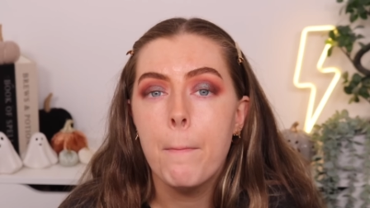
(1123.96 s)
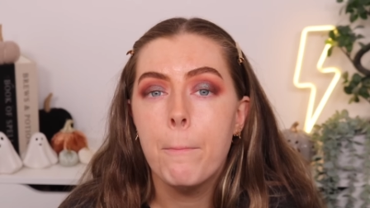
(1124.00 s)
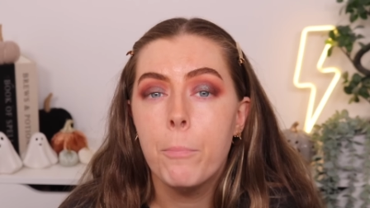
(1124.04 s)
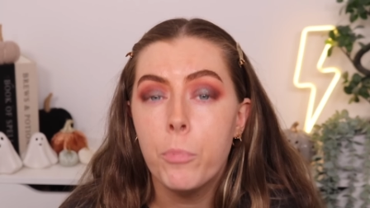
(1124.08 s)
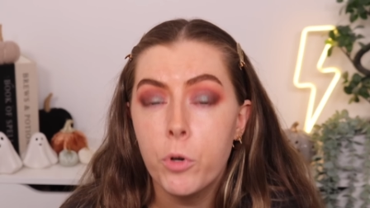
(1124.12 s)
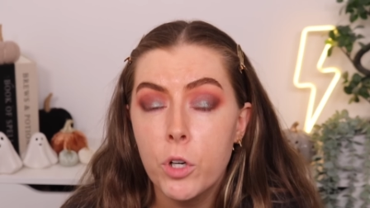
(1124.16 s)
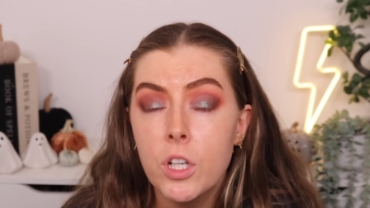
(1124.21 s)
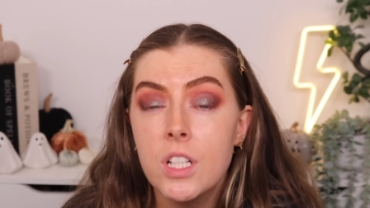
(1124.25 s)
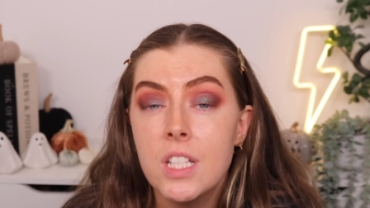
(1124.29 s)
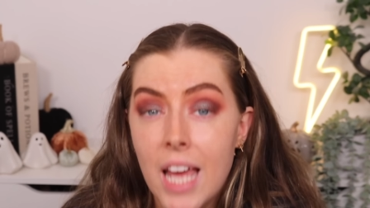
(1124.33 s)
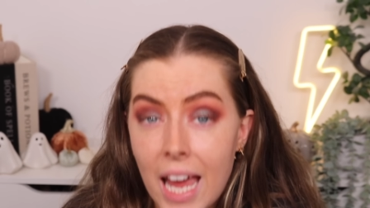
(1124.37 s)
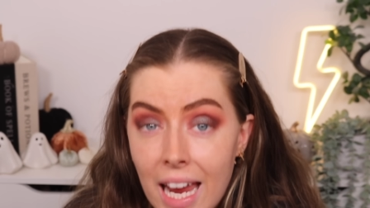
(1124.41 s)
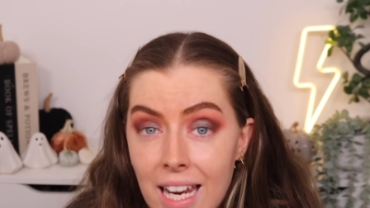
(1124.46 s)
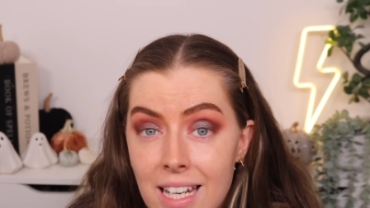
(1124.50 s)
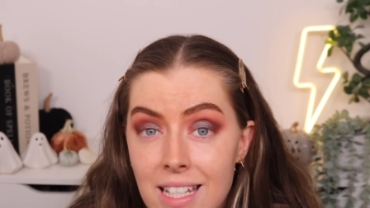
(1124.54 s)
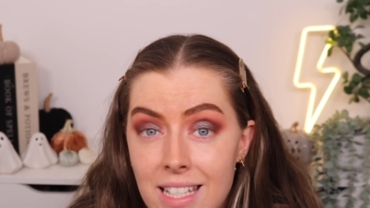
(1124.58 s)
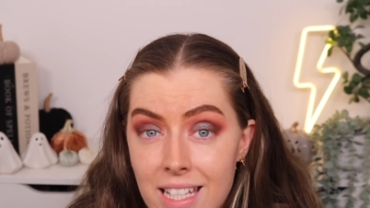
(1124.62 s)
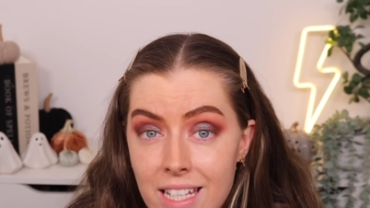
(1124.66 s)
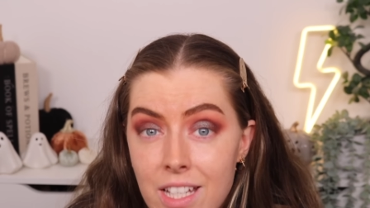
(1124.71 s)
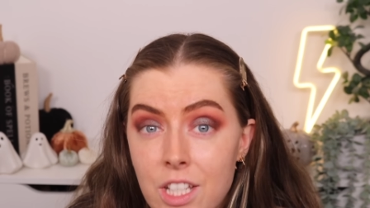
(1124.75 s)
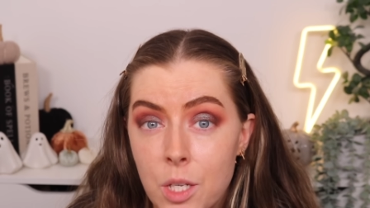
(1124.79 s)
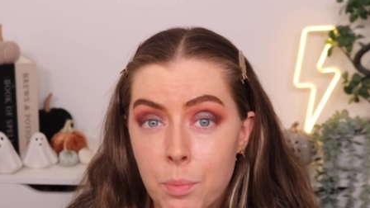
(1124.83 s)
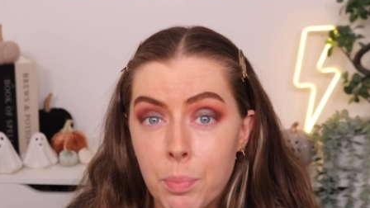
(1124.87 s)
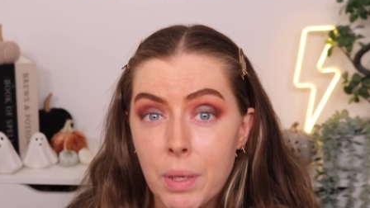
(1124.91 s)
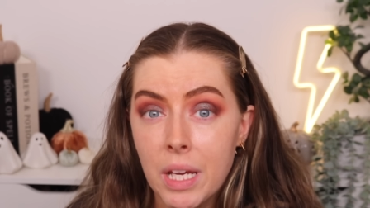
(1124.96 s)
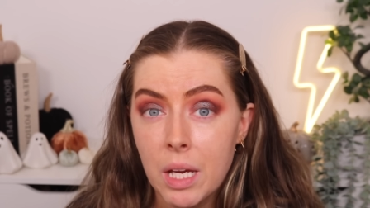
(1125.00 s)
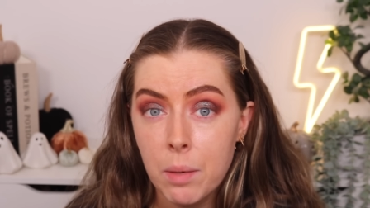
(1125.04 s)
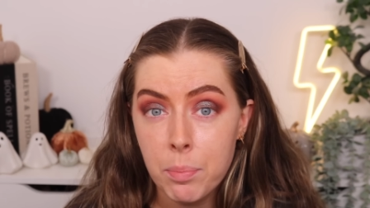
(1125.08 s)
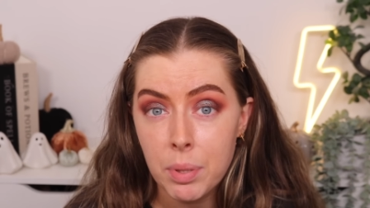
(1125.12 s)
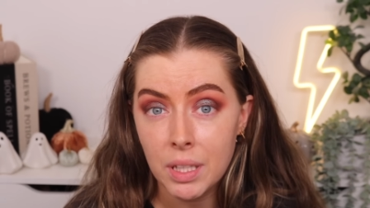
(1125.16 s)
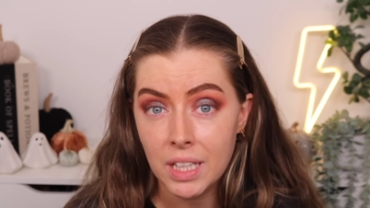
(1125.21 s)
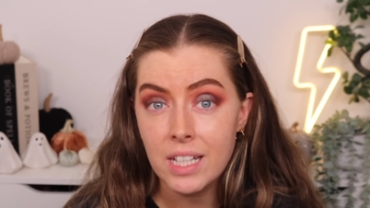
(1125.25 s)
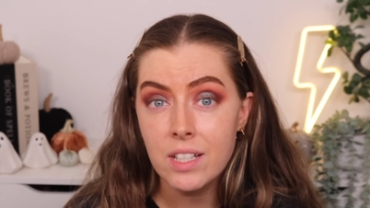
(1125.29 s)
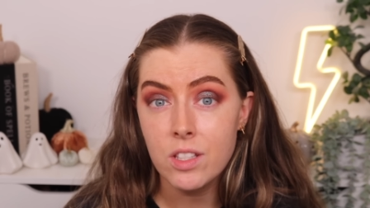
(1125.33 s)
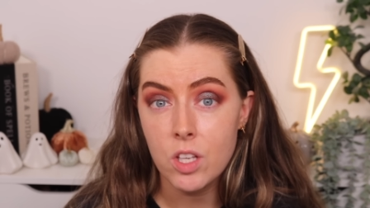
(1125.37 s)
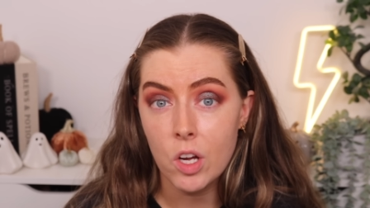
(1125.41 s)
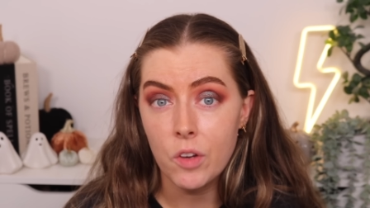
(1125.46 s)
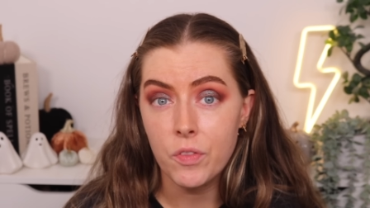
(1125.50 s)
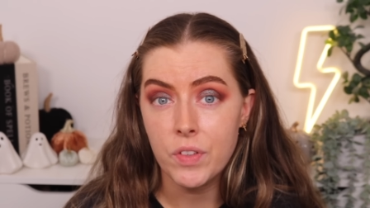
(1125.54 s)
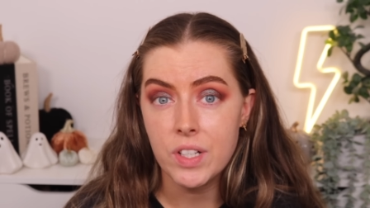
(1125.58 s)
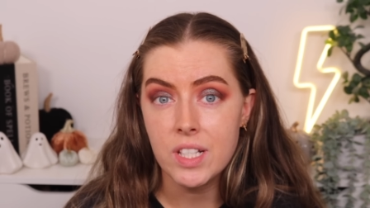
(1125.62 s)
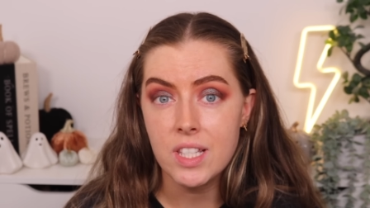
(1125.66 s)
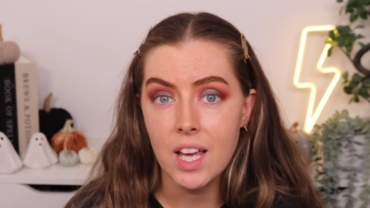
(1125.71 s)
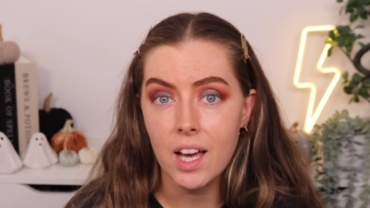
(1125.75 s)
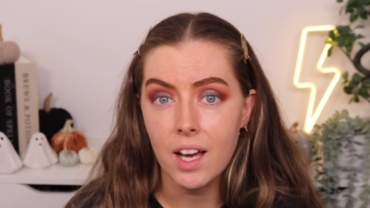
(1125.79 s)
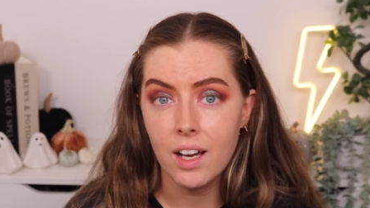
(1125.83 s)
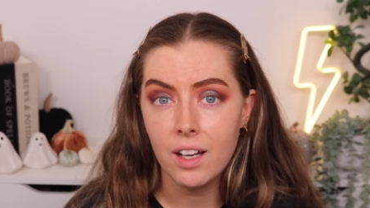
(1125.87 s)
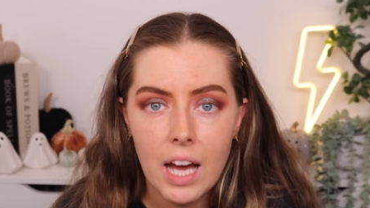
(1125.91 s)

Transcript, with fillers: pretending to be a police officer.